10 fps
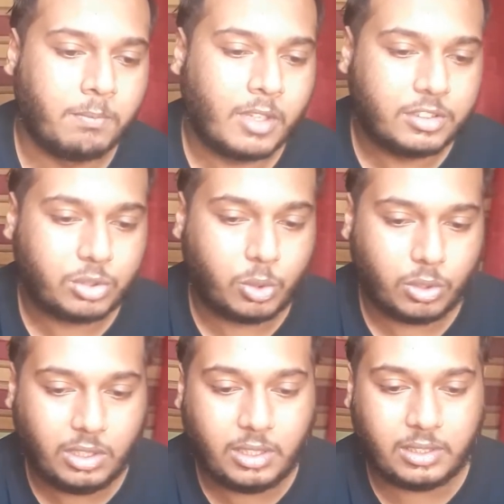So
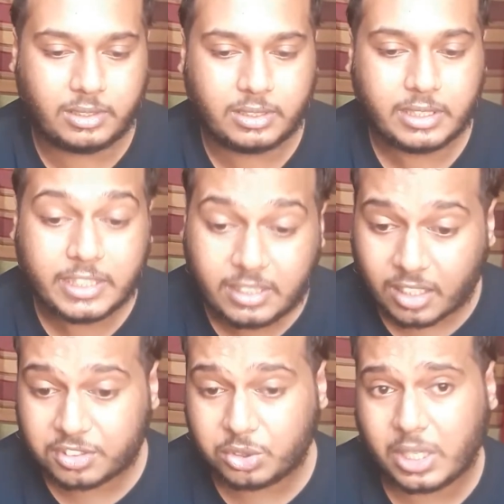he
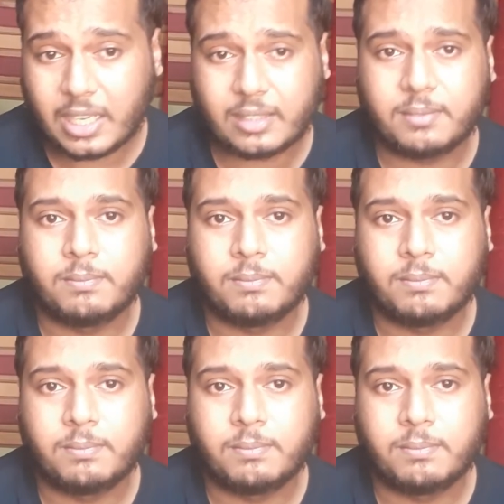does do that.